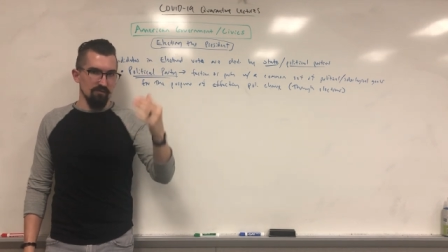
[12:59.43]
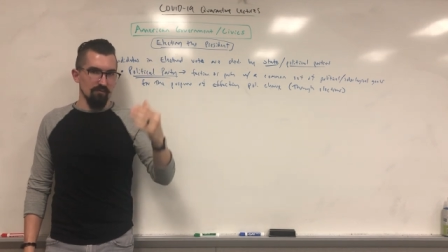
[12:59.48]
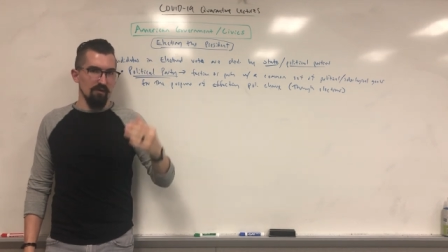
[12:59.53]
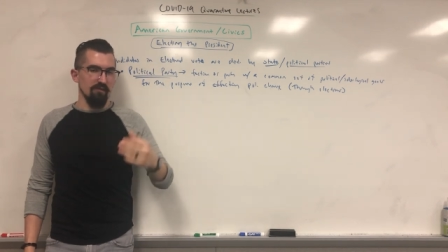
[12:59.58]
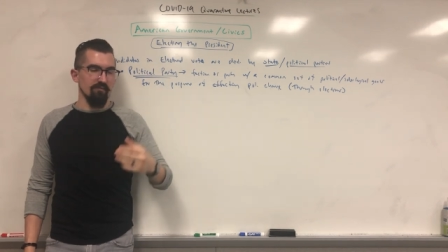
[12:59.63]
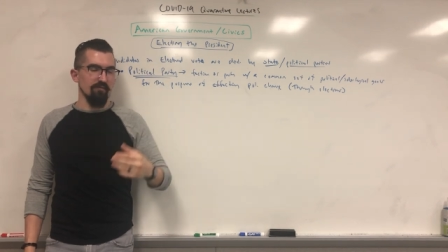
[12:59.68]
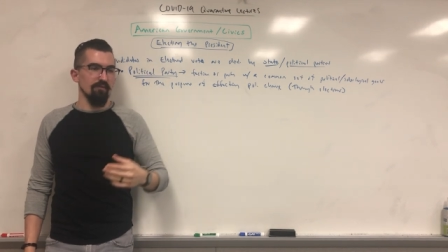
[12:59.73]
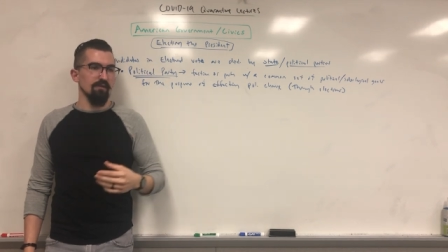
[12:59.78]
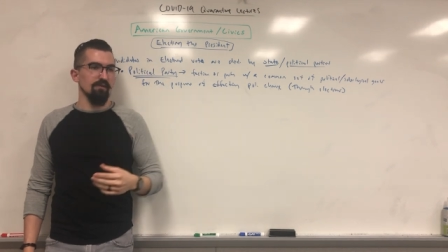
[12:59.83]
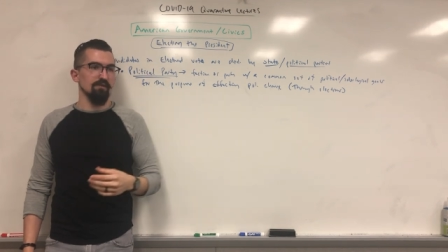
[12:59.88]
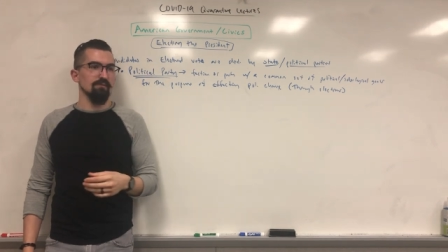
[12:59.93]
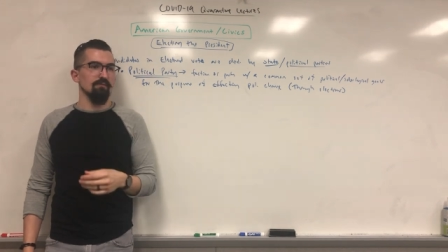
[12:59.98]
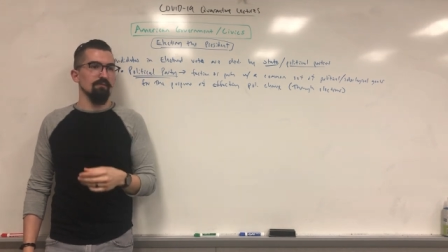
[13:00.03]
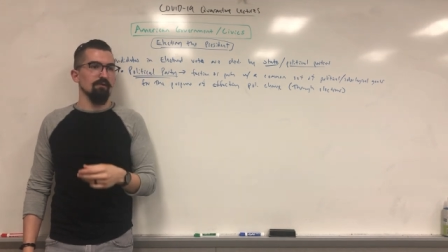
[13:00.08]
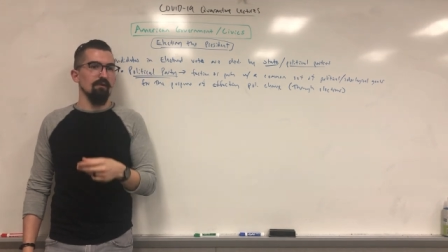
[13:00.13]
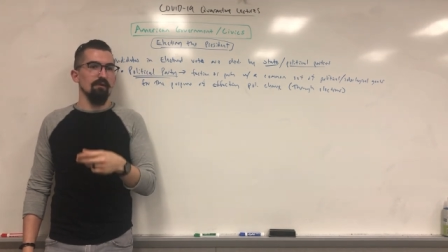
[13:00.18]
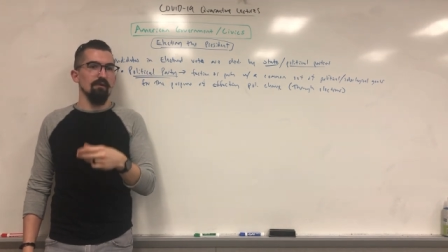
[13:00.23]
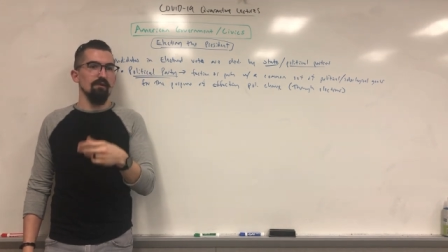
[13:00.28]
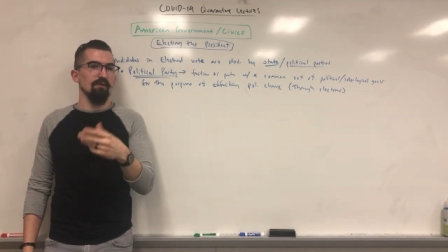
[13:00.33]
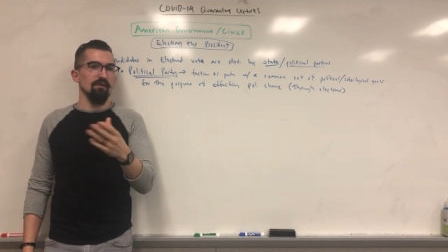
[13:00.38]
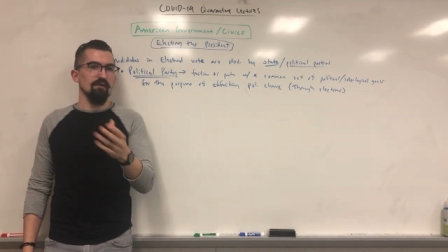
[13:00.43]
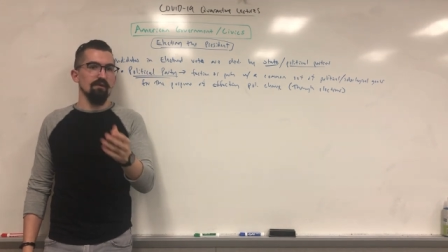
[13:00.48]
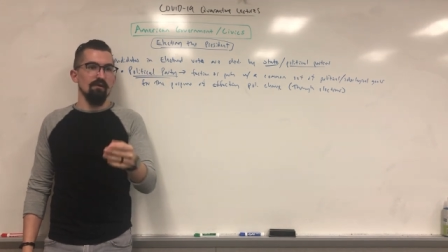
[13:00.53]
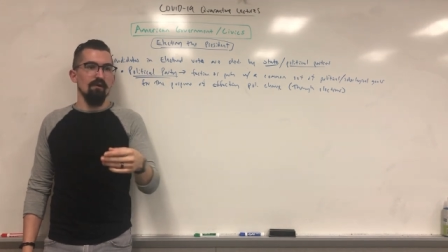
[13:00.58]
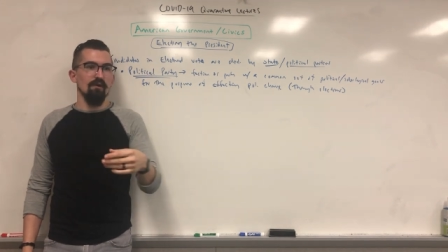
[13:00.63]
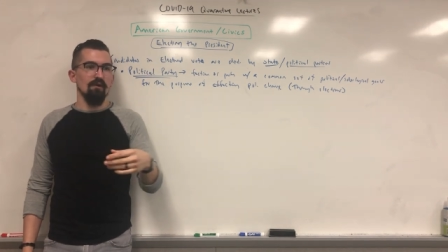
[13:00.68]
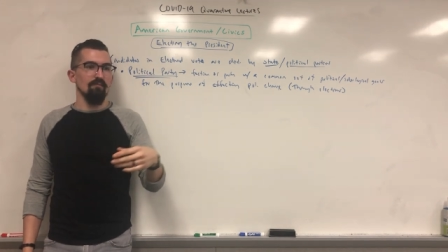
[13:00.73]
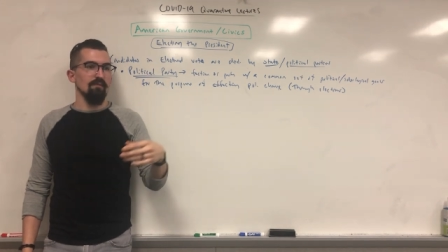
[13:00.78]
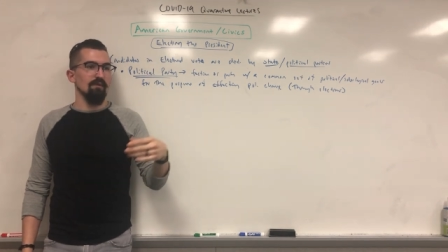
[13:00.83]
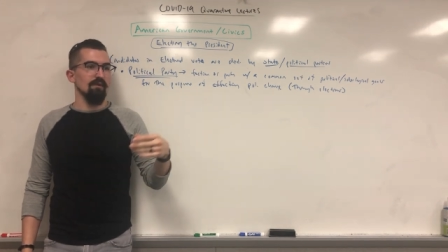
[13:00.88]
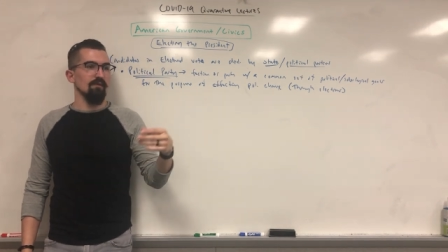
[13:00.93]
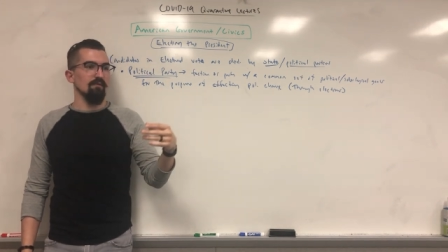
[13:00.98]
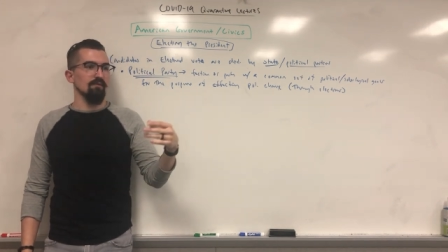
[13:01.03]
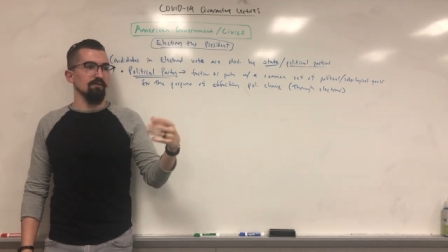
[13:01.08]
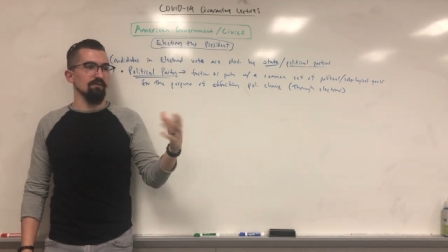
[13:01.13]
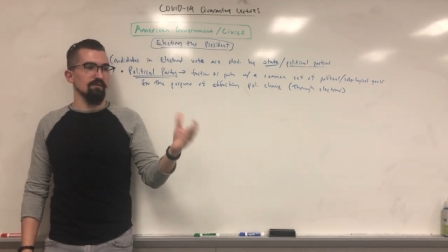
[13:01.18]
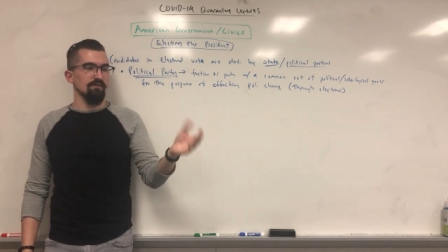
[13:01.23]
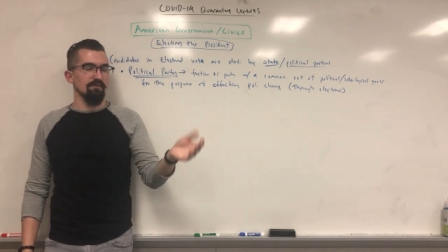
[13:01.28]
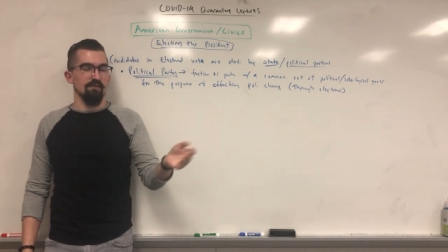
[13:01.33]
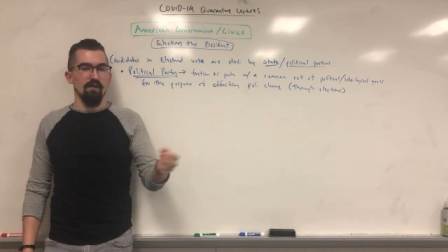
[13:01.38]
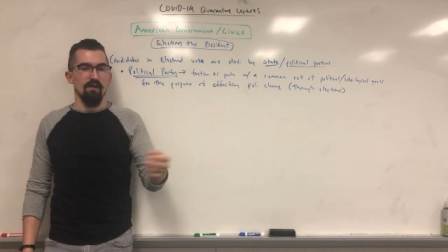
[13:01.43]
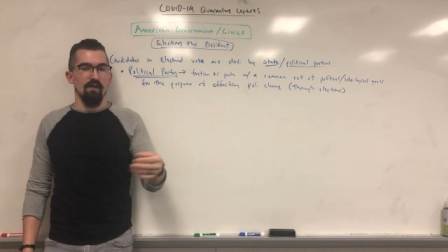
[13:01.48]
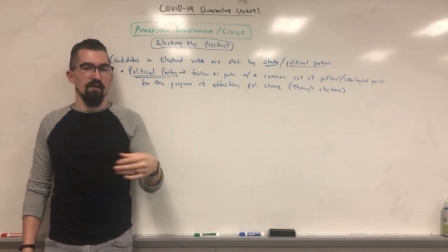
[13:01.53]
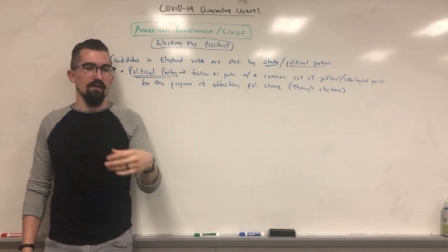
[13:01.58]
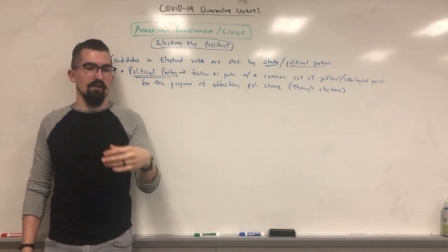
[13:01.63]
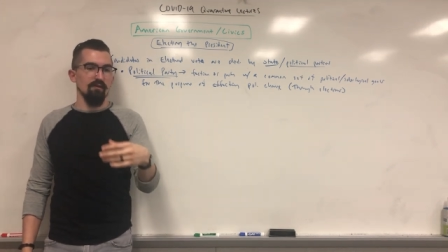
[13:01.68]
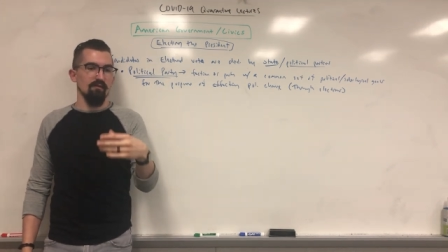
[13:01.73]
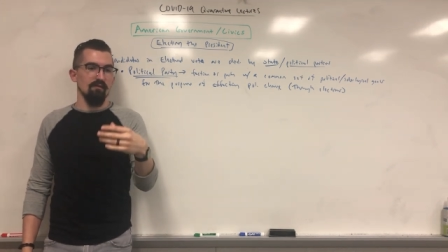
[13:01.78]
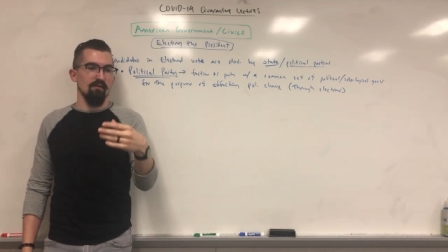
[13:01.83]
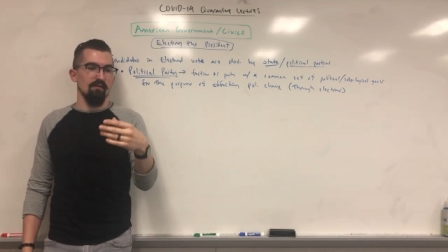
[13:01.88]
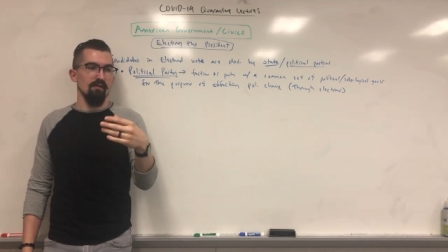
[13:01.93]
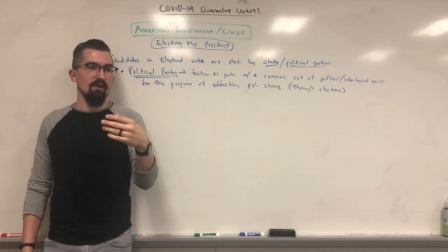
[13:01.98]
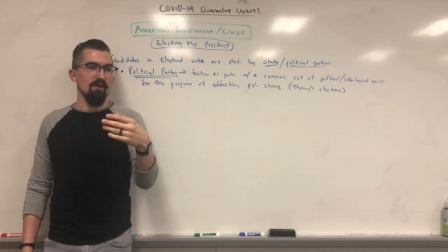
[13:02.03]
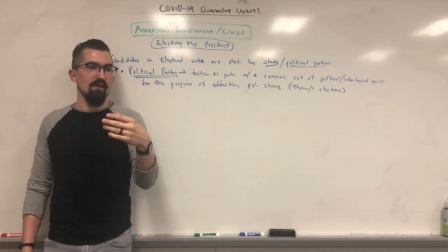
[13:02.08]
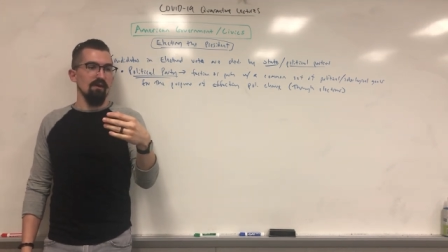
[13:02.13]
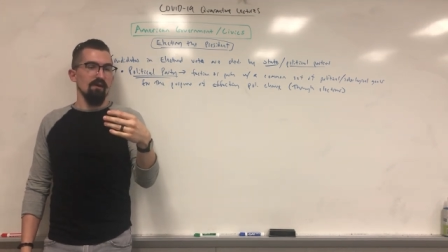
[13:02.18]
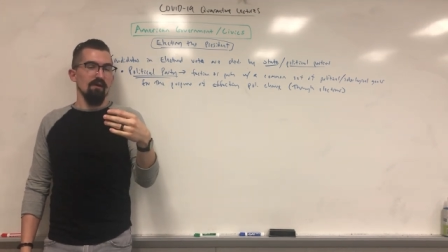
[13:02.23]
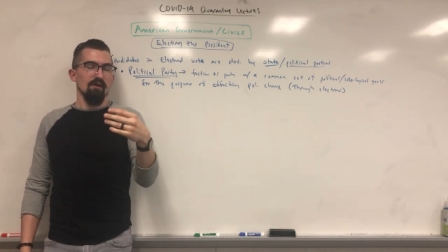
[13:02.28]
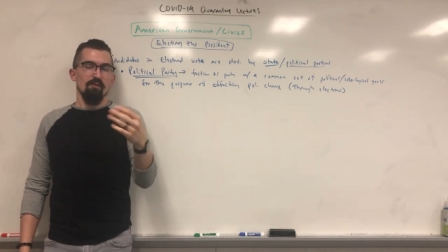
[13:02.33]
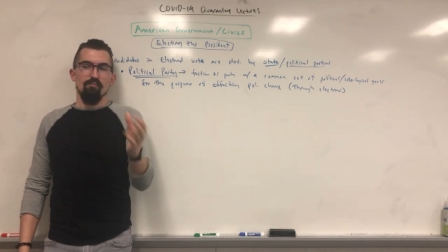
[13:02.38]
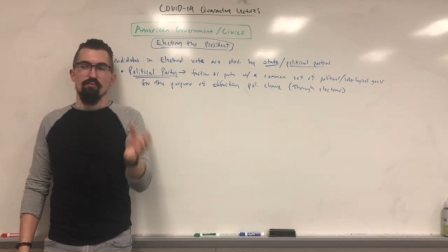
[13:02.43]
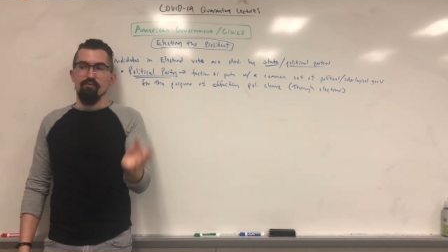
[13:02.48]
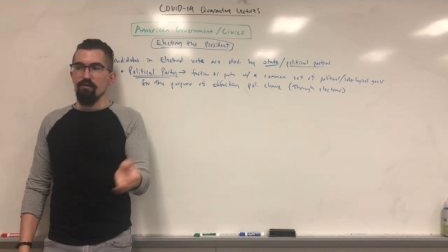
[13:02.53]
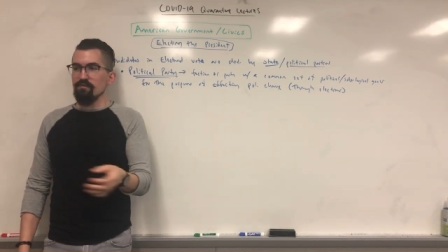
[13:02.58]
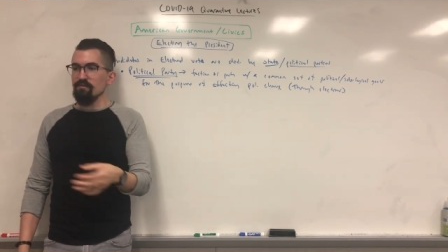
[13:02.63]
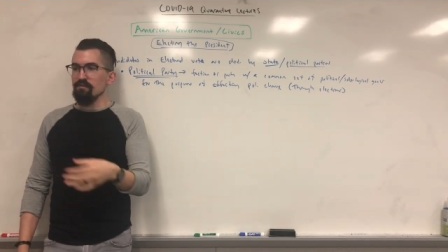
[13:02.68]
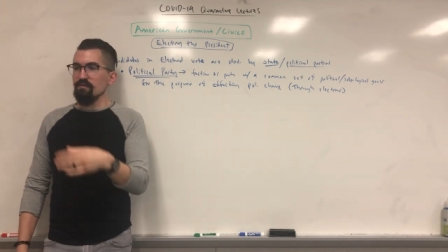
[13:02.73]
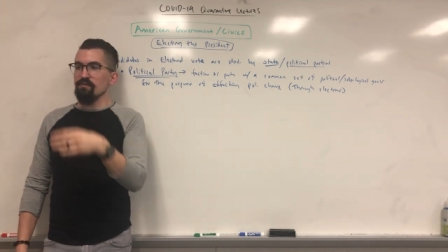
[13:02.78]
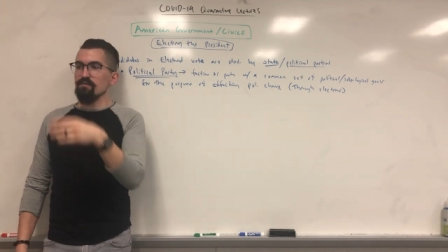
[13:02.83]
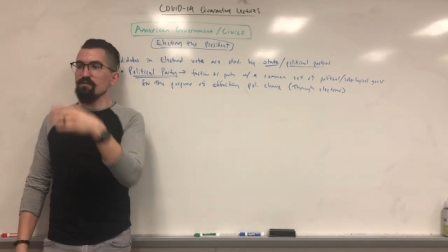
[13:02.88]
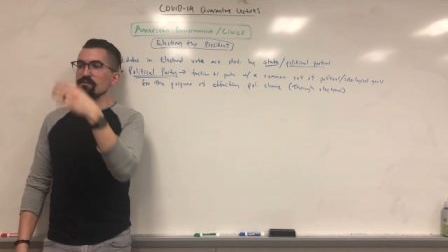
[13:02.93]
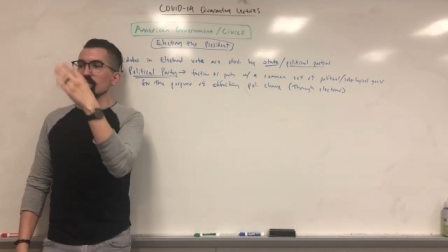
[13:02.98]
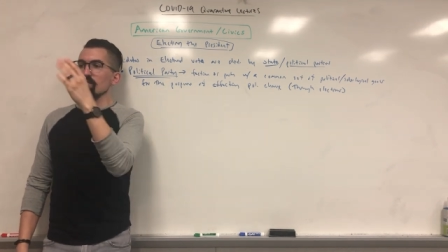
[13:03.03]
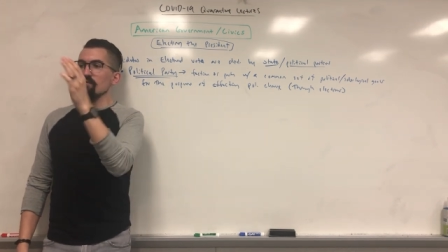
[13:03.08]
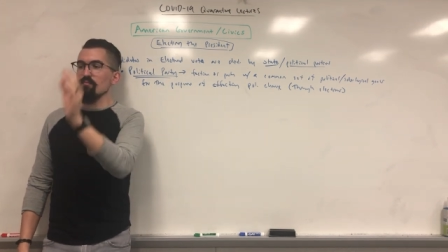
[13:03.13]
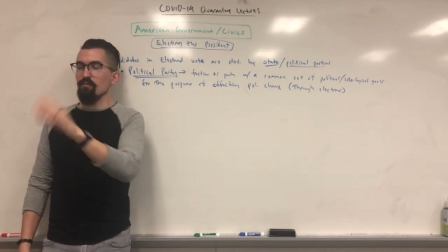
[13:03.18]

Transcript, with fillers: whatever it is regarding the economy or society or prisons or